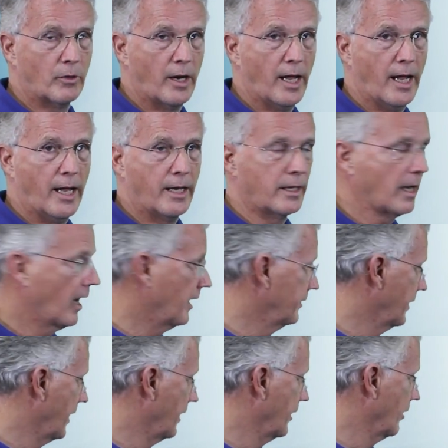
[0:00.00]
drag
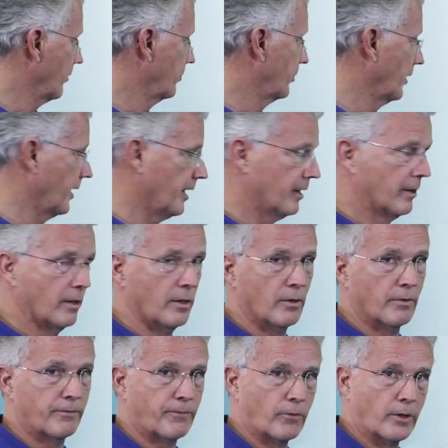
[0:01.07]
on that airplane
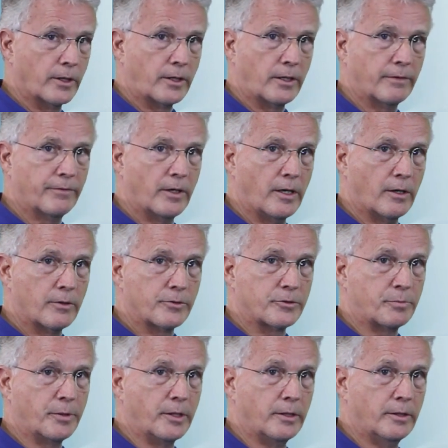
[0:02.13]
for a given
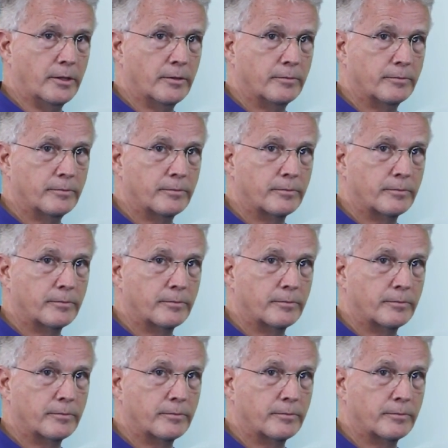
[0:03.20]
airspeed.